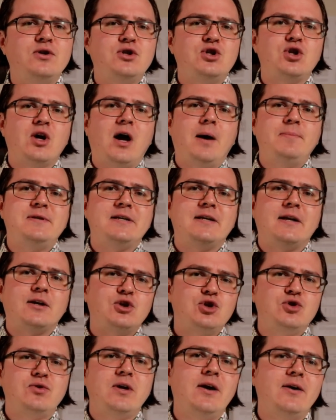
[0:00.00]
shops in
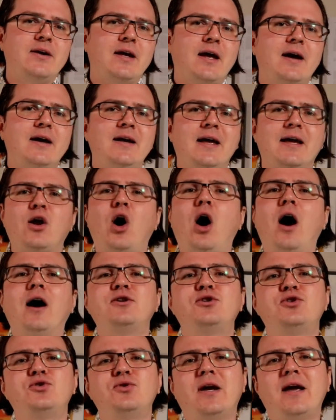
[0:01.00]
Australia in
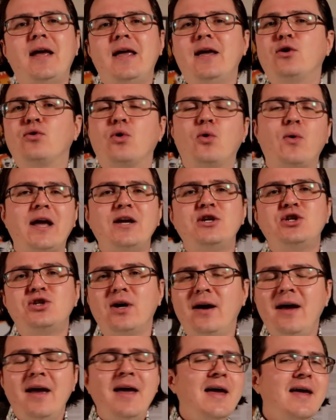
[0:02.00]
Austria in
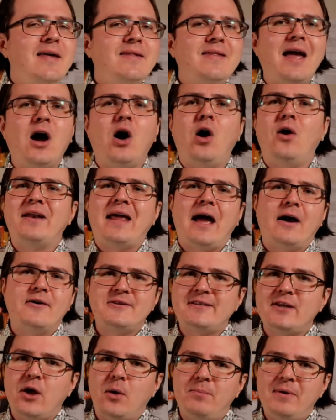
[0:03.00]
Croatia. They all now
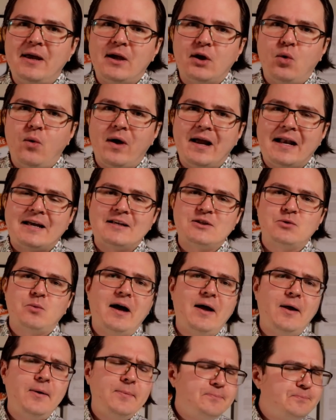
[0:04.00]
sell Bitcoin as
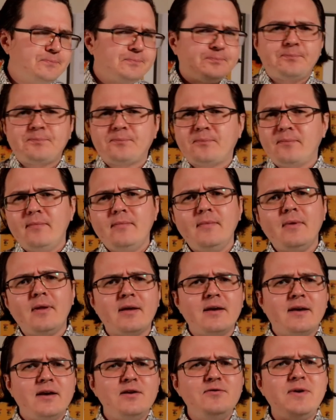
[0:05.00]
well
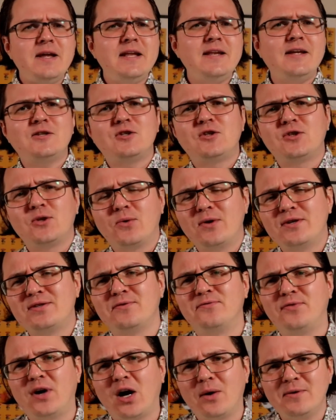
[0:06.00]
convenience stores
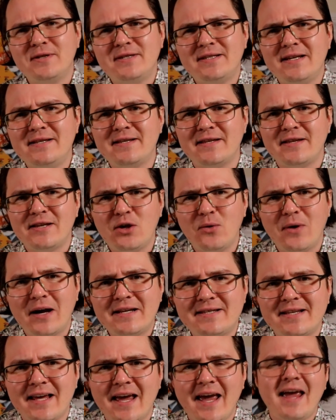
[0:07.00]
and pharmacies in the
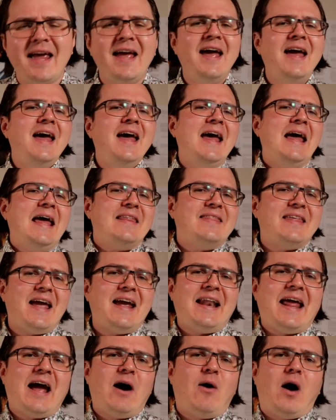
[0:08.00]
USA.
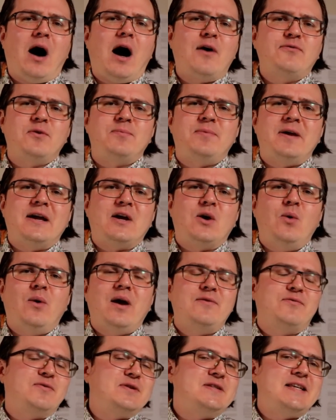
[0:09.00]
They now offer
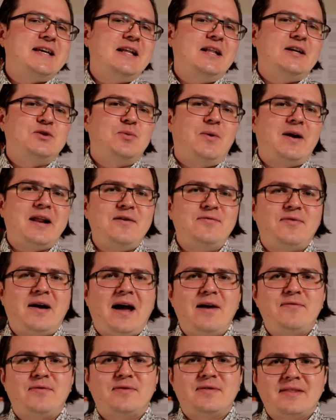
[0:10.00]
Bitcoin for sale at
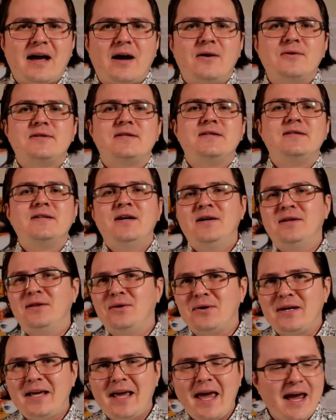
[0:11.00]
25,000
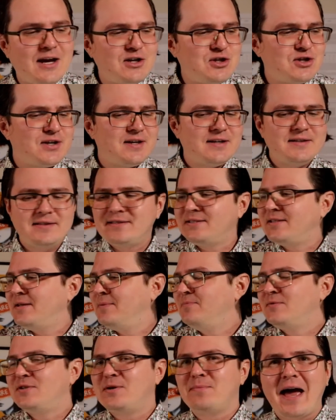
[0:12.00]
locations.
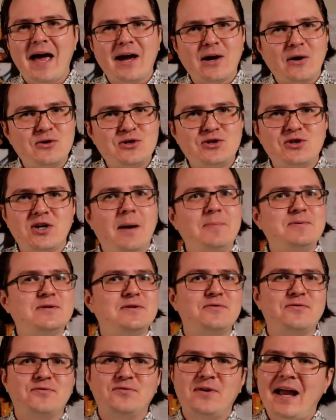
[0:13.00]
Tobacco shops
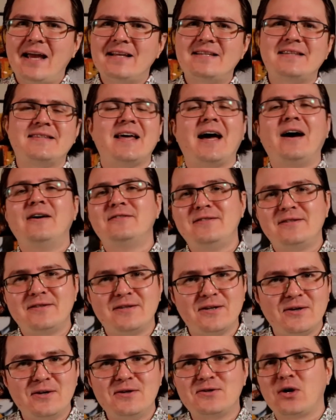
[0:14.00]
in France, thousands of
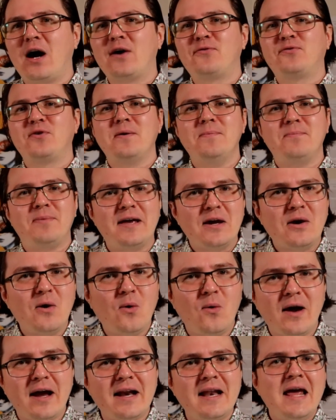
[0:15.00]
those offering
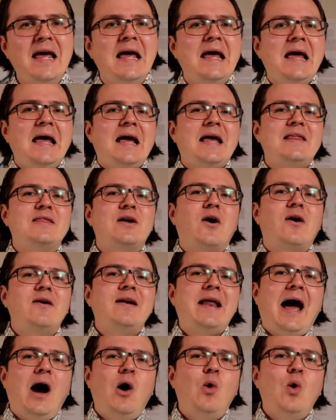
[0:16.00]
Bitcoin. And there are
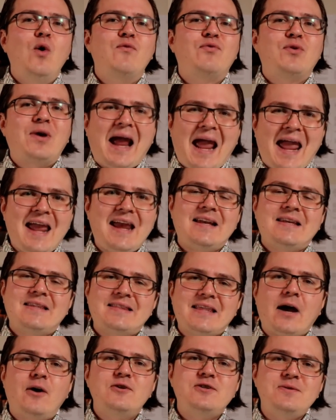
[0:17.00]
now over
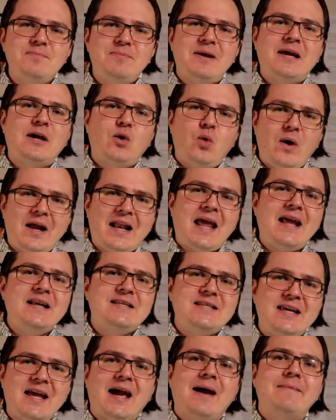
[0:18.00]
8,000 Bitcoin
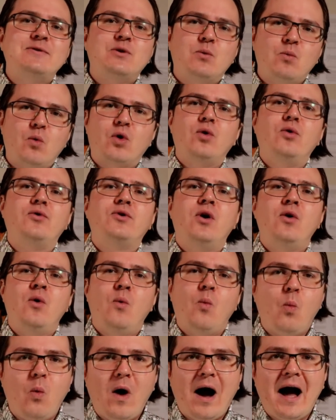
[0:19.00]
ATMs
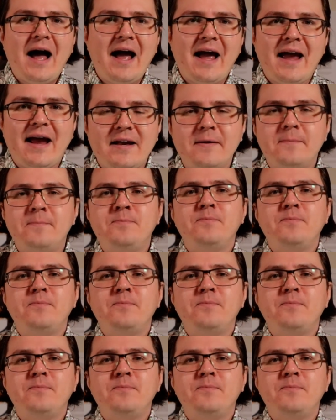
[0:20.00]
worldwide.